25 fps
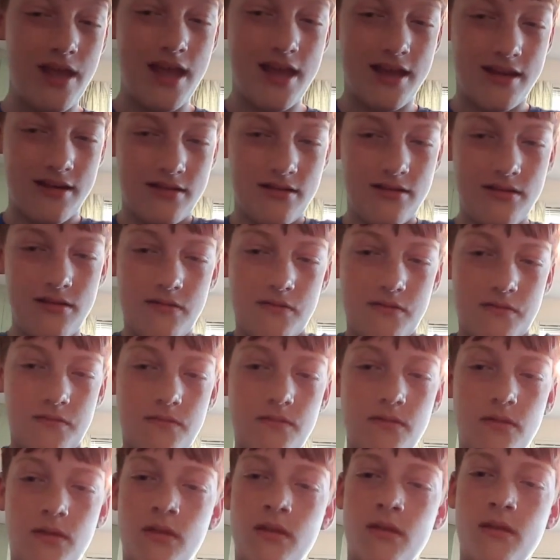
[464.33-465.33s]
And
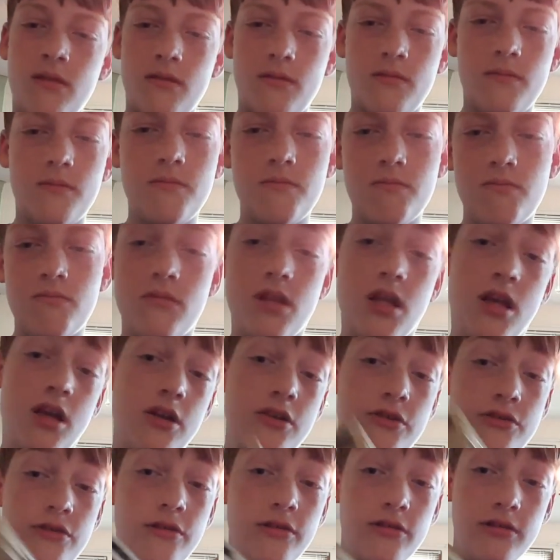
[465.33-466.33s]
the
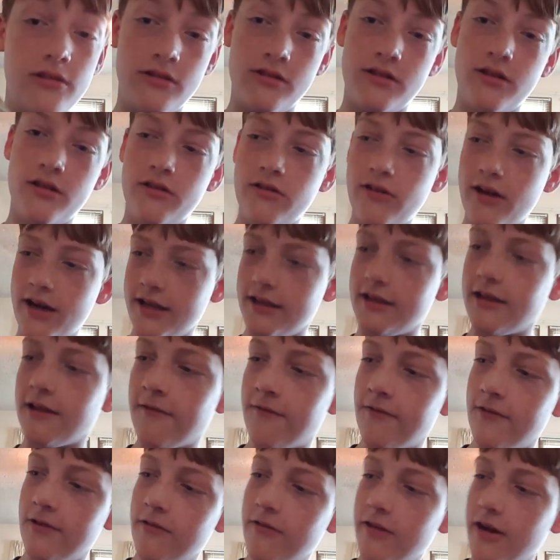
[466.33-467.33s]
controllers are great. They
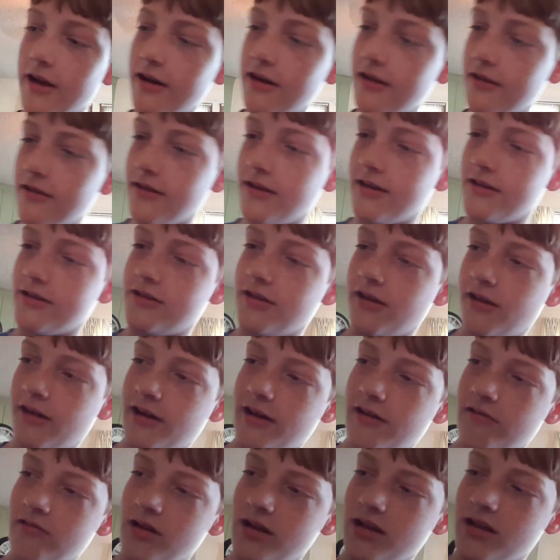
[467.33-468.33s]
fit right in there, so you're
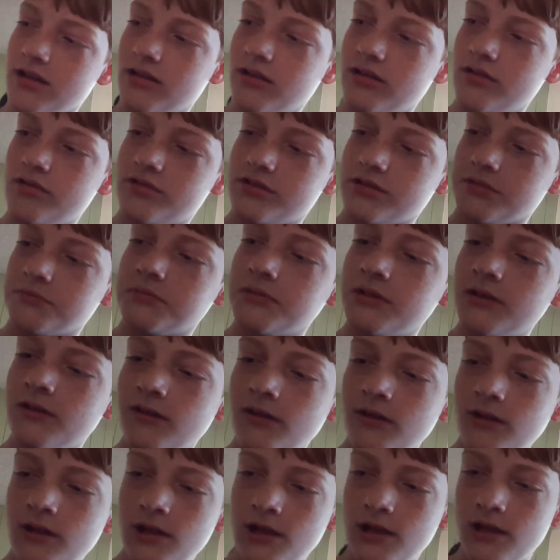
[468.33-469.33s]
never going to lose them.
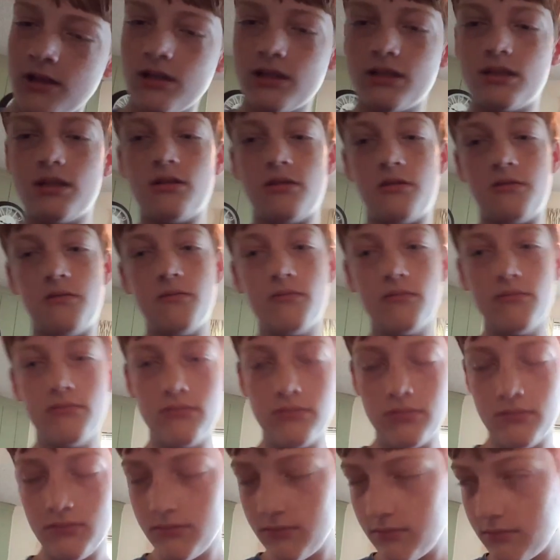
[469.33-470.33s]
So,
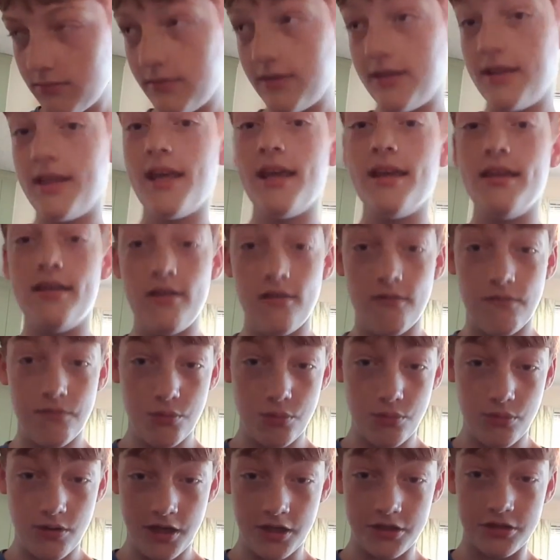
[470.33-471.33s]
thank you
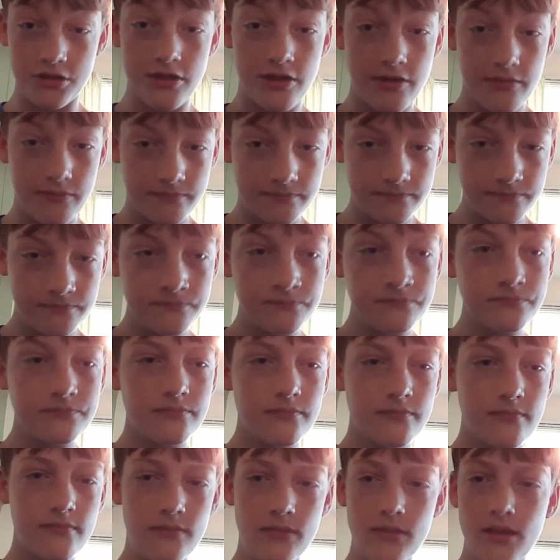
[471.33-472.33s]
for watching
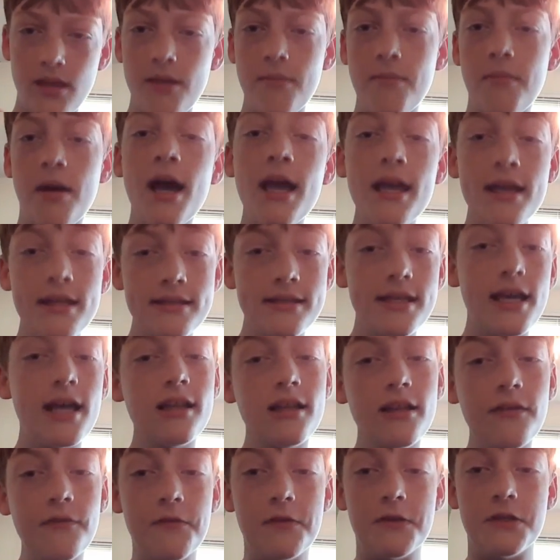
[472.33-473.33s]
my
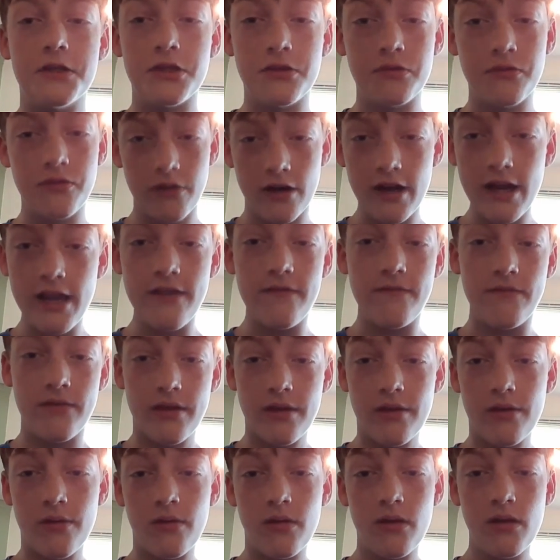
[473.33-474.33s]
Intellivision
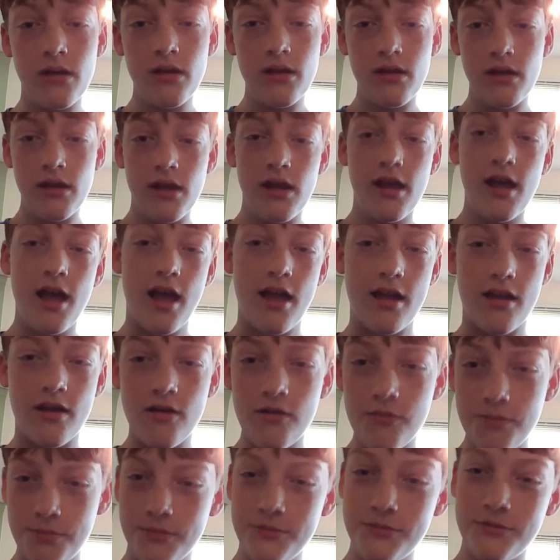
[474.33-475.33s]
review. I
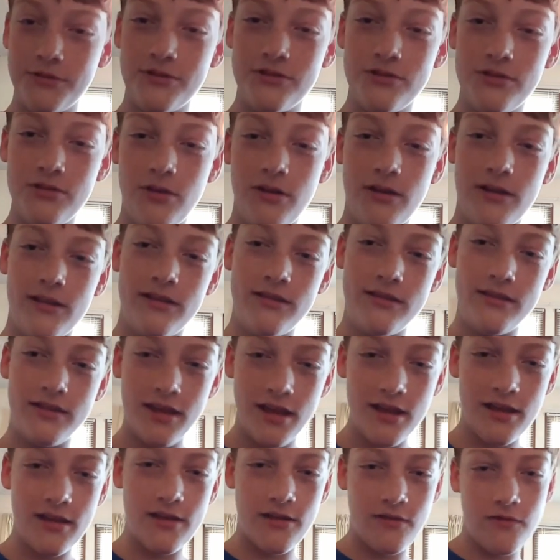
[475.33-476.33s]
hope you enjoyed.
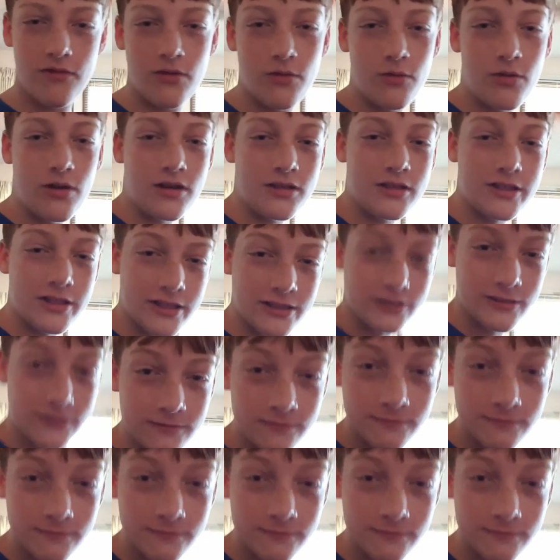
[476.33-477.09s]
Thank you for watching.